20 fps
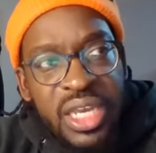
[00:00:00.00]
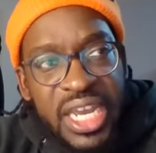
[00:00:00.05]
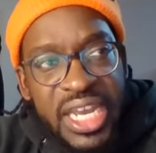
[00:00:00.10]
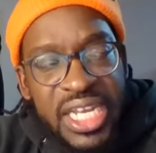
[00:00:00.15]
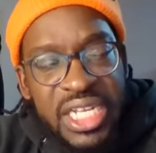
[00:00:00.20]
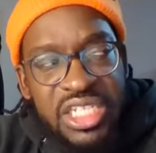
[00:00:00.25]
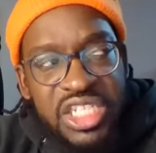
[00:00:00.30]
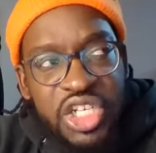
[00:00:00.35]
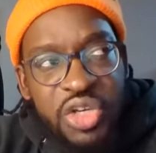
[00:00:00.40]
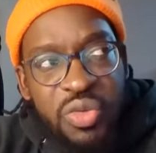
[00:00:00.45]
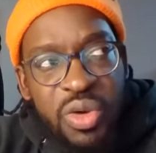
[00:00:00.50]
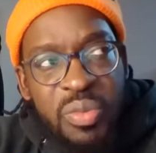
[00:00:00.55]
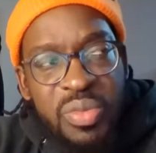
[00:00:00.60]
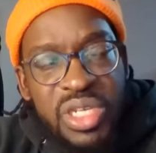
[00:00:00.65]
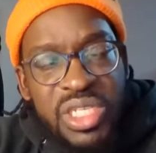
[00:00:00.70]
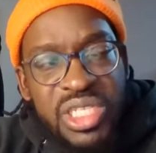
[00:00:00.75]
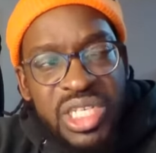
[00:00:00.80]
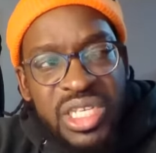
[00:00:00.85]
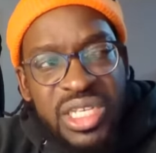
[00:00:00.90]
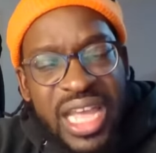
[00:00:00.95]
India were
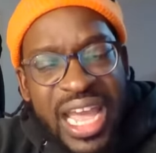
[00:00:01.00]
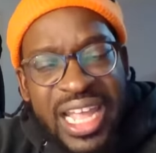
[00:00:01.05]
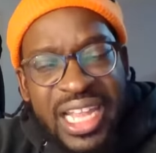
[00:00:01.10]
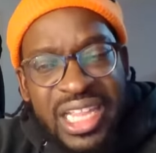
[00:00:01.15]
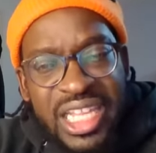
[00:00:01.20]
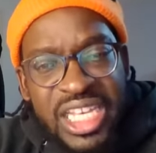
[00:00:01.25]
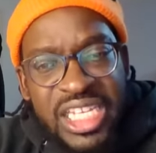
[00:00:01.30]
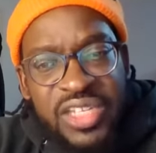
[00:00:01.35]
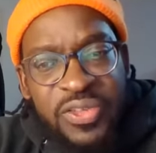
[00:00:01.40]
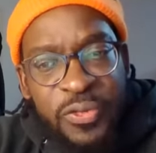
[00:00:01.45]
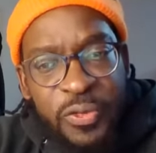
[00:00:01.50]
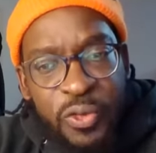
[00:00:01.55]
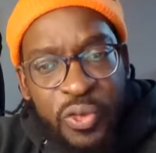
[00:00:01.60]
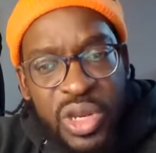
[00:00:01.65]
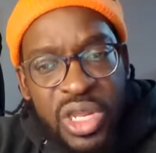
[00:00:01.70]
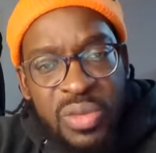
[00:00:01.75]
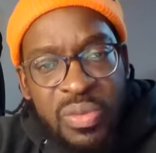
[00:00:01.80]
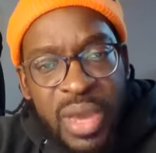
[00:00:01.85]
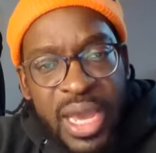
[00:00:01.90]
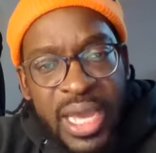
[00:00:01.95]
missing at least
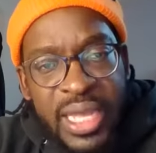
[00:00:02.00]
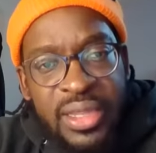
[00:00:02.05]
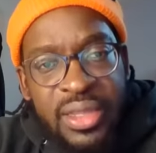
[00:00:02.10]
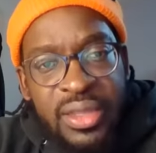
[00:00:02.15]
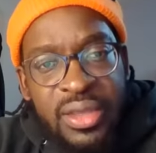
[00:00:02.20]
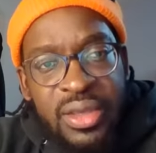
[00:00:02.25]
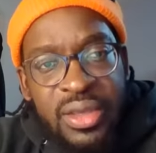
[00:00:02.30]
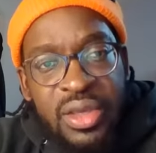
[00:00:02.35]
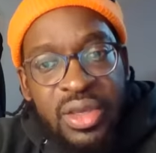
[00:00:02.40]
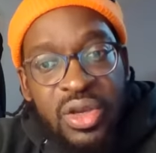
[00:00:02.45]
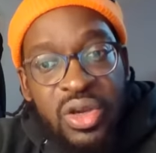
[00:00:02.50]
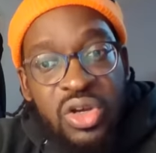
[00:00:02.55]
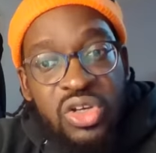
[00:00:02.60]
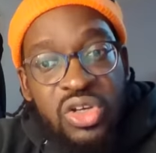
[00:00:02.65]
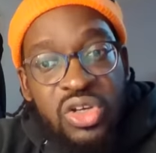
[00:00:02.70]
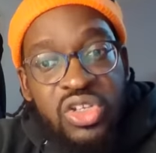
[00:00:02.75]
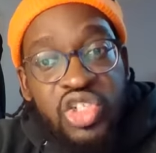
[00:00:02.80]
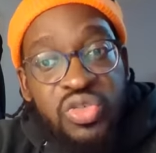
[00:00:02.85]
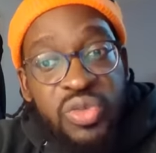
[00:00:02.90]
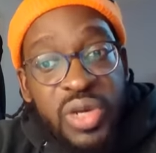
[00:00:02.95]
3 men.
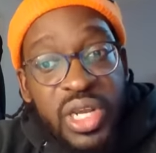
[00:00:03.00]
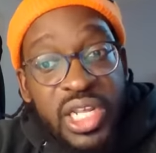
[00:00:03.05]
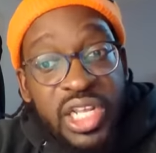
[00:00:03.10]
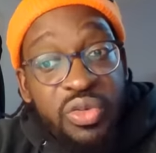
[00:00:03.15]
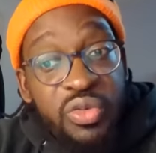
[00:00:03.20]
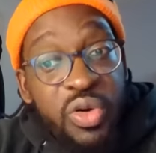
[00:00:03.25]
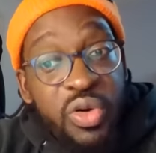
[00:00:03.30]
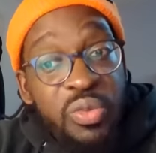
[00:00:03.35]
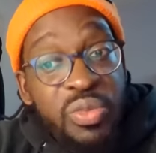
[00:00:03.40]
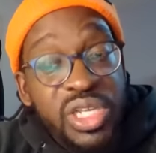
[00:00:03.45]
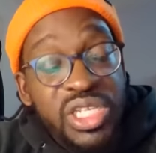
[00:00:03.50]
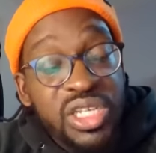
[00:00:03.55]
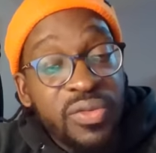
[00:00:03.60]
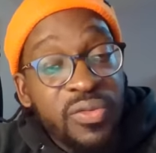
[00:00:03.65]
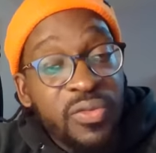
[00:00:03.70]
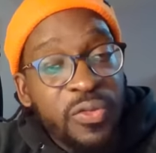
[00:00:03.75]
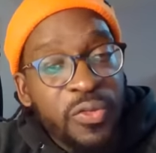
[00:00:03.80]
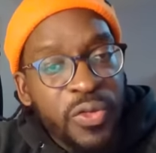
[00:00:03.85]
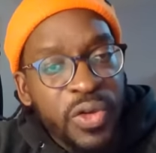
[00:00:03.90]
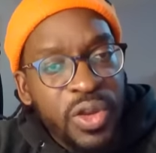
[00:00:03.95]
Australia were
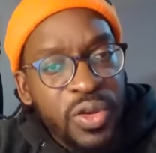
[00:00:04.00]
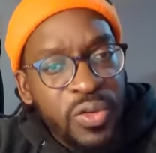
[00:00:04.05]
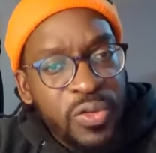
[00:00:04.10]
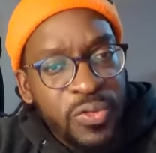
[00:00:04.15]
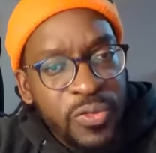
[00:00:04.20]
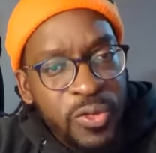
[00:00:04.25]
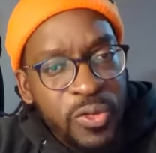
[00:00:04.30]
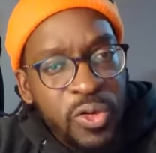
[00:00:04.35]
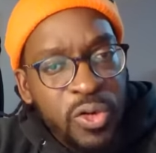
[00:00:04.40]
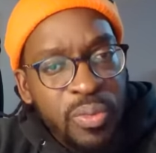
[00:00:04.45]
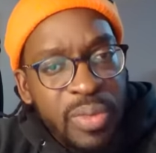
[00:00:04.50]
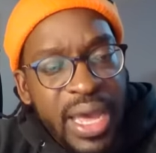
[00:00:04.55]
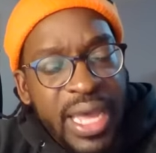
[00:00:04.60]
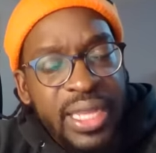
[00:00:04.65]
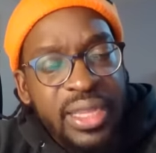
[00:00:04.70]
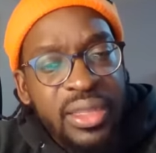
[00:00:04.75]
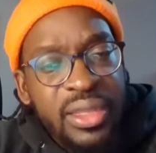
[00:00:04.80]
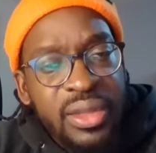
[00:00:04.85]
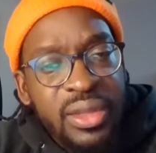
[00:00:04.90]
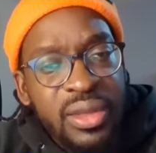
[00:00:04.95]
missing 3 or 4
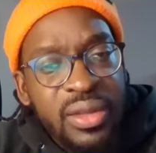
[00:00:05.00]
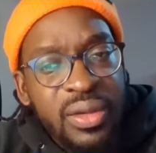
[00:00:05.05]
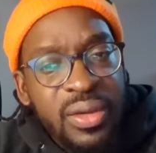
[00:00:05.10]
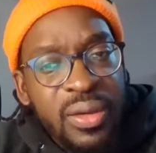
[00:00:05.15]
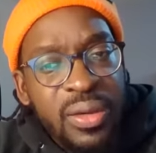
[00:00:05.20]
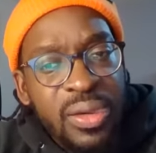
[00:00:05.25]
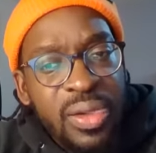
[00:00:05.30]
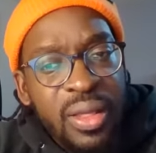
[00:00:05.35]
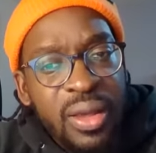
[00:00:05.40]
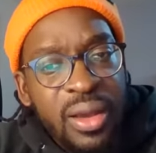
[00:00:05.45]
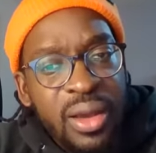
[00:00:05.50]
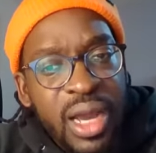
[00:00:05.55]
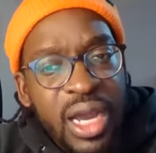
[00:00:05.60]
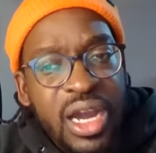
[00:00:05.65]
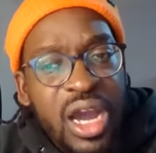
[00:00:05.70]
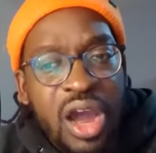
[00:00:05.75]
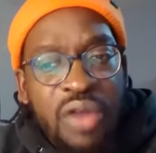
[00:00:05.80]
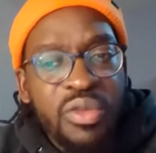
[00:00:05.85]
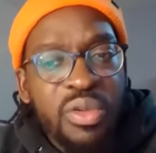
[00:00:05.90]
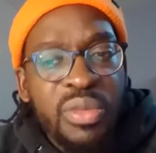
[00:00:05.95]
men. I
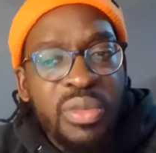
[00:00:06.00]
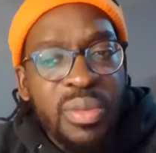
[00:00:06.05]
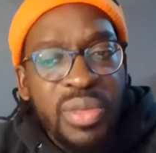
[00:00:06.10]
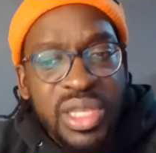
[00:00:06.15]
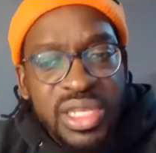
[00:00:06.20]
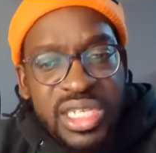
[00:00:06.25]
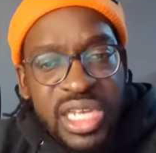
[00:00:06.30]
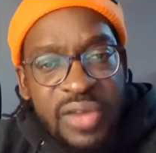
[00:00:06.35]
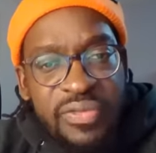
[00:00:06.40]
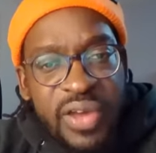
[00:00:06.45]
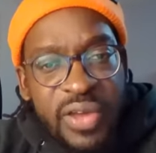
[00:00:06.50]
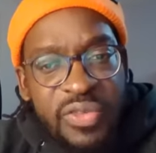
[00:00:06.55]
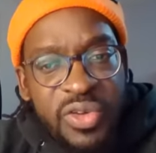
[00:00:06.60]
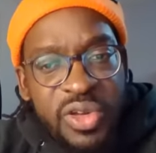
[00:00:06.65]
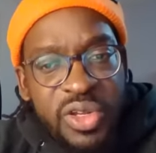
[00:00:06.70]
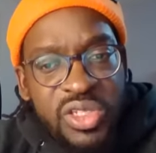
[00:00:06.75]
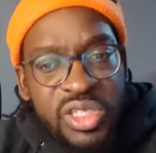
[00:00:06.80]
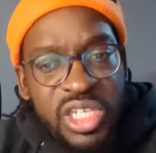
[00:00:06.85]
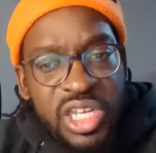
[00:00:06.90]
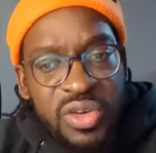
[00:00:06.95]
can't remember the South
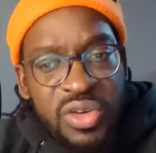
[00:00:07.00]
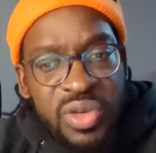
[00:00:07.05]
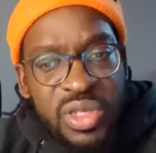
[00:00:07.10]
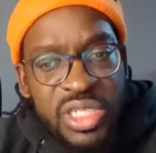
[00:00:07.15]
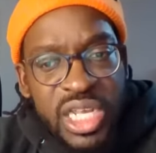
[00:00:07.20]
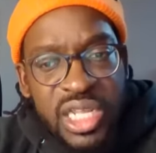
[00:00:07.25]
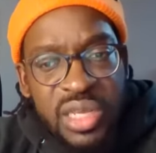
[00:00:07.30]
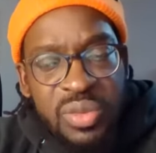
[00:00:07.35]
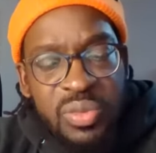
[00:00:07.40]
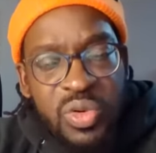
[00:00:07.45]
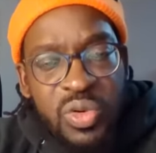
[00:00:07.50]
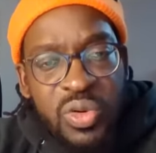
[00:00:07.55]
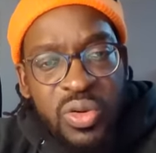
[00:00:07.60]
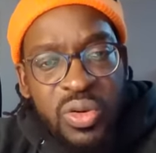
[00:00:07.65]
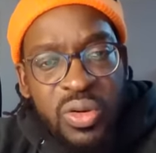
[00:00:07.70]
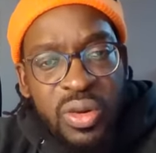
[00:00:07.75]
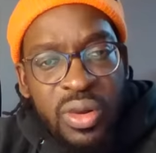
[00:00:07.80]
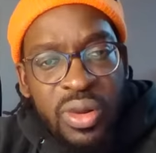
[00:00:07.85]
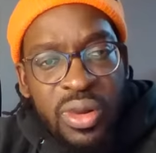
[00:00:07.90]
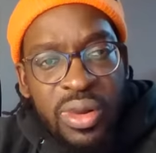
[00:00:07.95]
Africa series anymore,
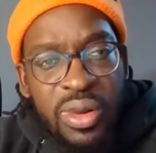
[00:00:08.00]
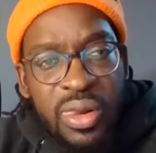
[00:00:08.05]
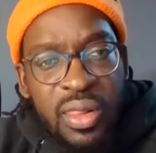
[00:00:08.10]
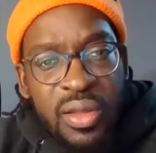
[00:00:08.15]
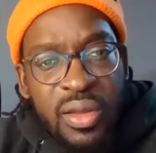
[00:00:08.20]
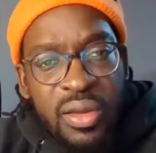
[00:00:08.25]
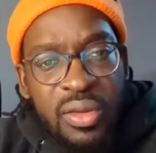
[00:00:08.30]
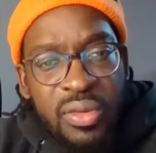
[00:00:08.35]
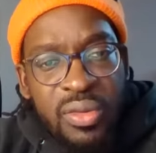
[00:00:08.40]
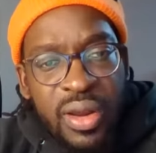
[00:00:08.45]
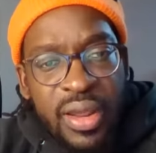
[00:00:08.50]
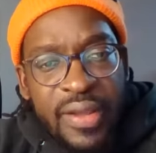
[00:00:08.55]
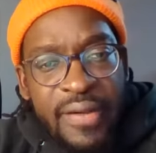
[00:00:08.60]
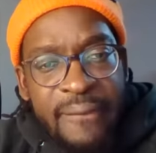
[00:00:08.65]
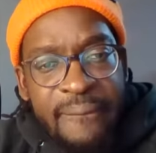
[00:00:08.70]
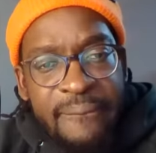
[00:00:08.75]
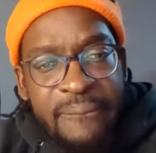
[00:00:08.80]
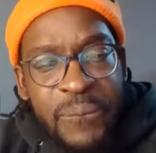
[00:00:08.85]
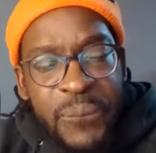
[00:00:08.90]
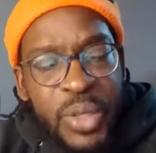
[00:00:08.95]
right?
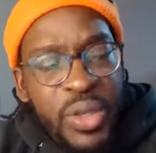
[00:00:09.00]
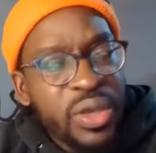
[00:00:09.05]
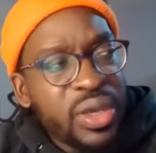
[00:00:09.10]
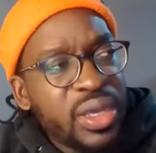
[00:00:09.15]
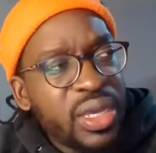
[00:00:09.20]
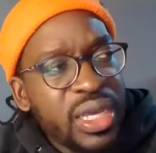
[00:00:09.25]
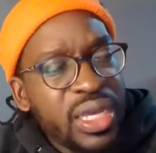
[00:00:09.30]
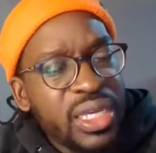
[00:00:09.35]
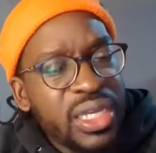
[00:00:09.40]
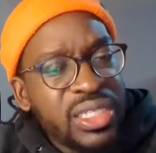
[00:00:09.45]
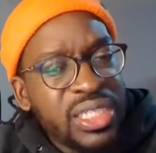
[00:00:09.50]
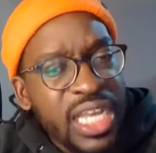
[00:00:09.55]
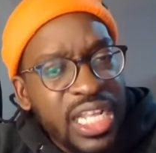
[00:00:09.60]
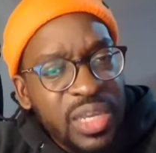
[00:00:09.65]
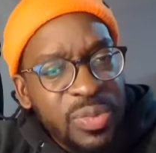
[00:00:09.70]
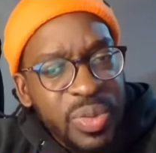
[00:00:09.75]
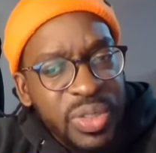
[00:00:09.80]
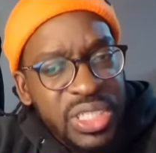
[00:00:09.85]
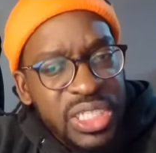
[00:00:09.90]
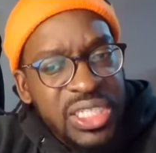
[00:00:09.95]
But has
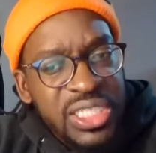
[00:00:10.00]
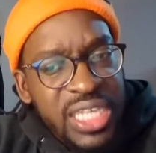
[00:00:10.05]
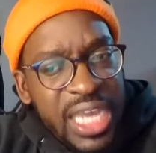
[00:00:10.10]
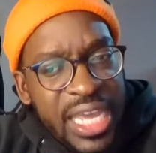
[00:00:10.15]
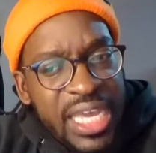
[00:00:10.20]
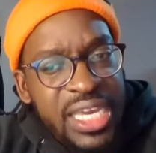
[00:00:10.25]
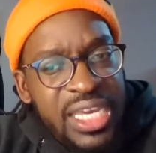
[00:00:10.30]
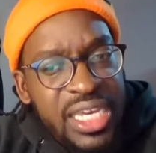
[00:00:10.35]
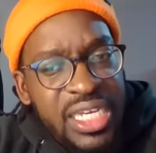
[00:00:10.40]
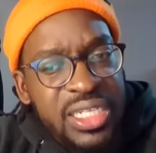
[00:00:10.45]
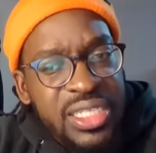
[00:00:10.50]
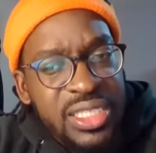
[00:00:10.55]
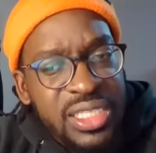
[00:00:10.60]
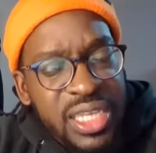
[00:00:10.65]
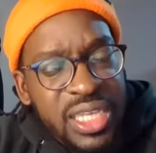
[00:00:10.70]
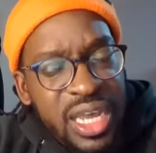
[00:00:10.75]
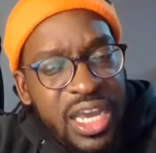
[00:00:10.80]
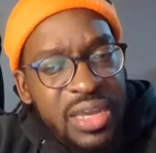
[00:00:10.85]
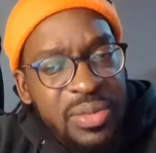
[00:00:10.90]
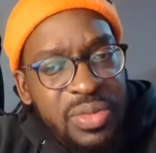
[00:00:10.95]
anybody taken
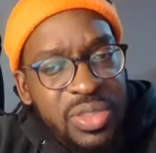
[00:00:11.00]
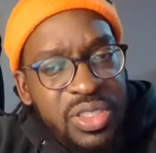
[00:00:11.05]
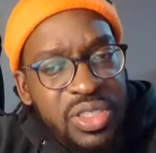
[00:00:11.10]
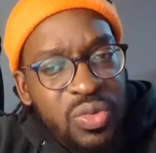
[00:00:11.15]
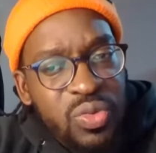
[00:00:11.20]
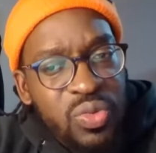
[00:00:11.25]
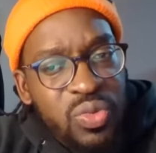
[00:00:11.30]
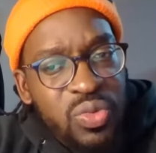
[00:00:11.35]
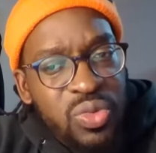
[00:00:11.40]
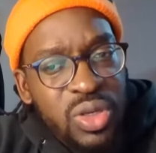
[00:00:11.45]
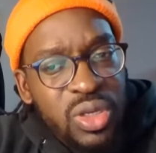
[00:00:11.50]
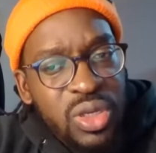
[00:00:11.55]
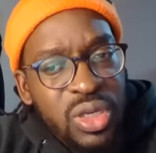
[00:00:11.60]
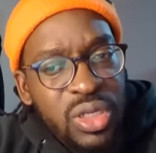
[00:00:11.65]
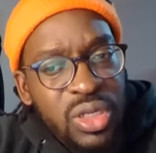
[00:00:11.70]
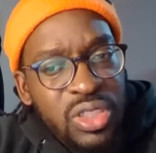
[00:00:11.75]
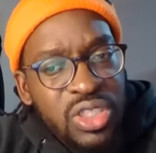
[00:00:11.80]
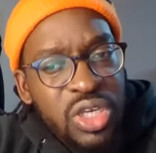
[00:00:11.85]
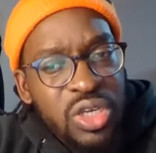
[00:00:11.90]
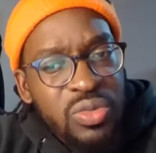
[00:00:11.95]
time to
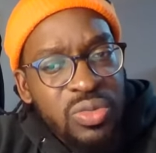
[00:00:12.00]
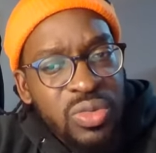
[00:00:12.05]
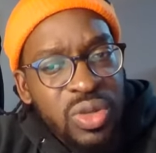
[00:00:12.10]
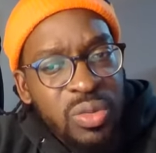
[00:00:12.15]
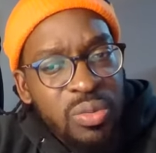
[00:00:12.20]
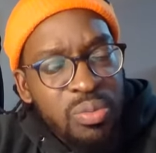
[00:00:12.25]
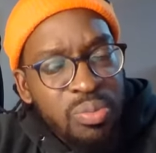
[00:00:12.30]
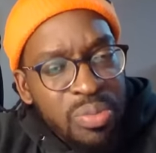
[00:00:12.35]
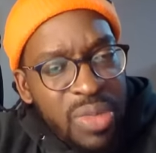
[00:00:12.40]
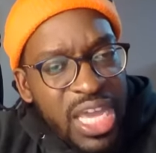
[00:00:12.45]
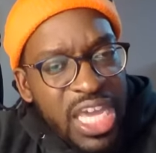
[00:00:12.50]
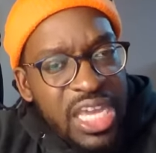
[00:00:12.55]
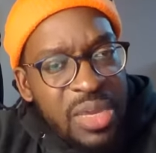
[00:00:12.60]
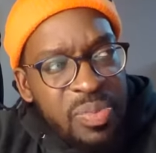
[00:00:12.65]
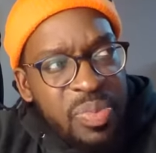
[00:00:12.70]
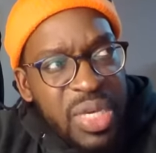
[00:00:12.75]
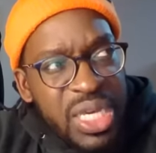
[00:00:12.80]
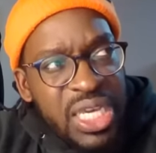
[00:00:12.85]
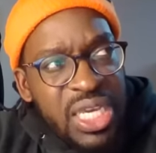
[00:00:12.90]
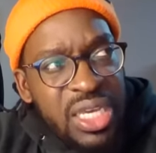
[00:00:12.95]

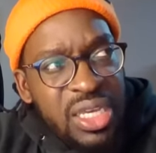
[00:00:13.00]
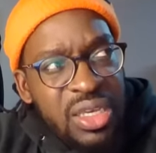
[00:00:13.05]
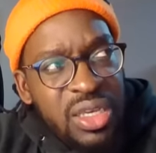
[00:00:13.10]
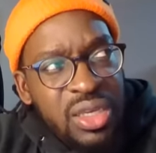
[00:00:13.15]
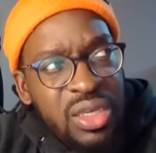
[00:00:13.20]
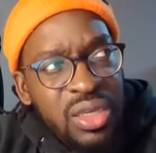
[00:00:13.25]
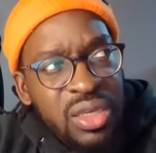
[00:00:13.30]
maybe